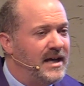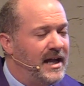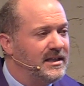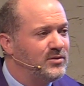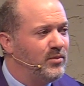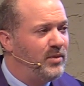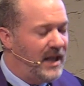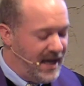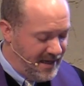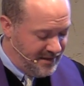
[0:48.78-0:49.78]
Alice
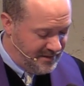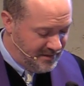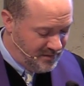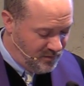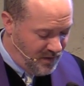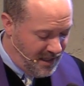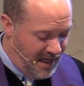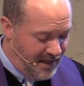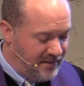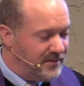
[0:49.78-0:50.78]
replies,
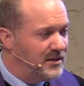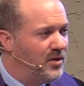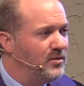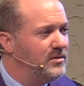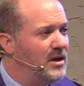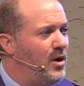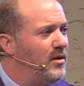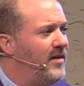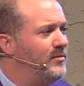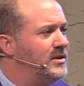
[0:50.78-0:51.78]
"Well, I don't
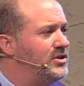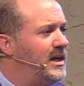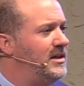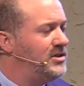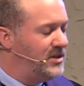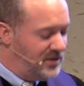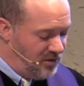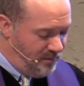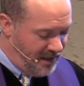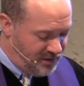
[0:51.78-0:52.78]
know. I've been changing
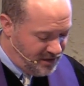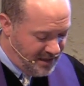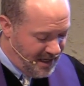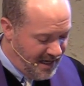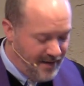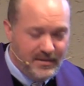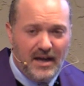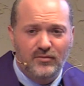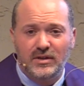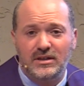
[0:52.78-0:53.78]
so much today, I'm
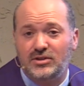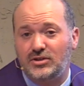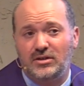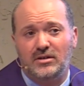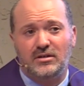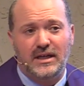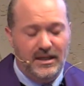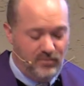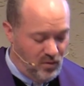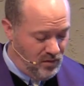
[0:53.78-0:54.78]
not really sure
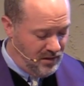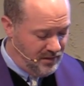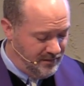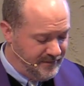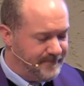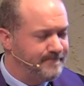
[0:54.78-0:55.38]
anymore."